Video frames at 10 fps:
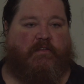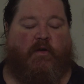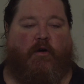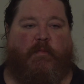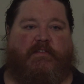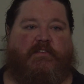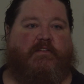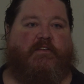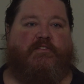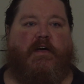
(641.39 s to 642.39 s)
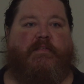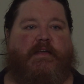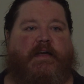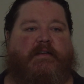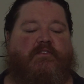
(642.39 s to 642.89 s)
told me, there's
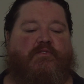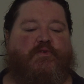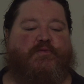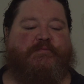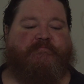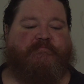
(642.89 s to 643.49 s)
nothing I can do